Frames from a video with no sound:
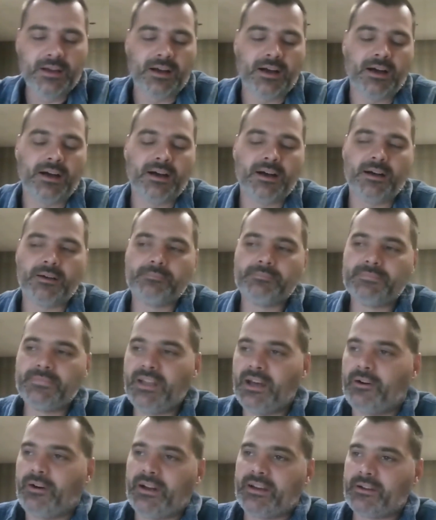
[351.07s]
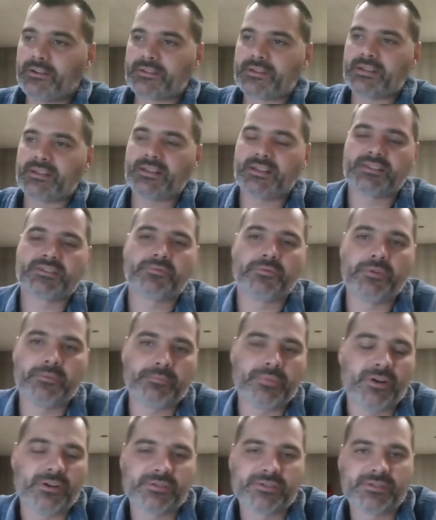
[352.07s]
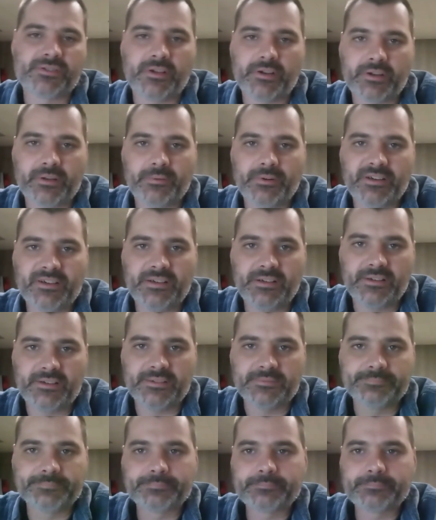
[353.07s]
No, I don't think that's what Paul's talking about here.